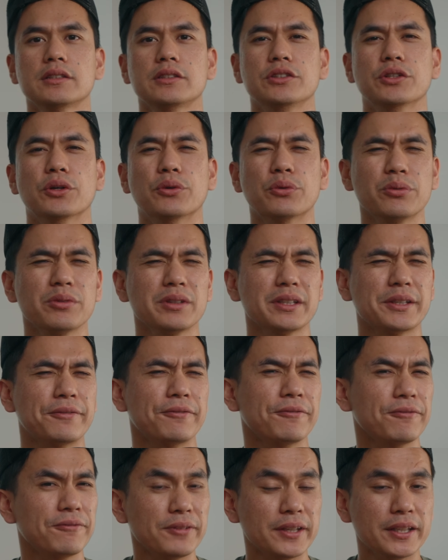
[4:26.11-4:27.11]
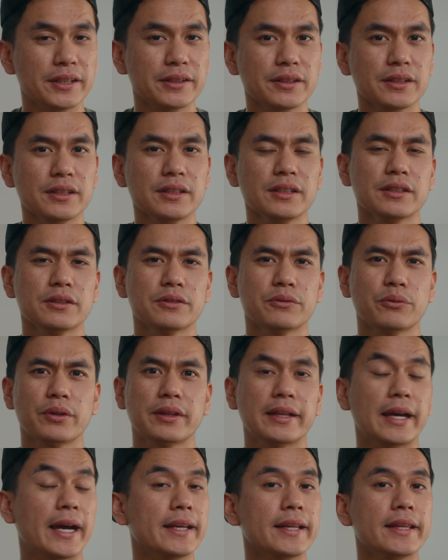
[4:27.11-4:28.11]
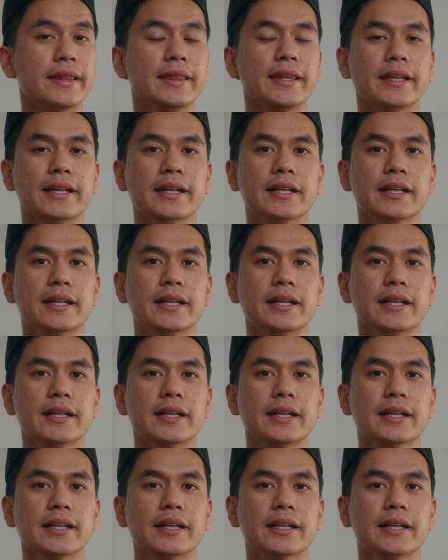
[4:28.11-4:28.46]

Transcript: you don't really feel with anything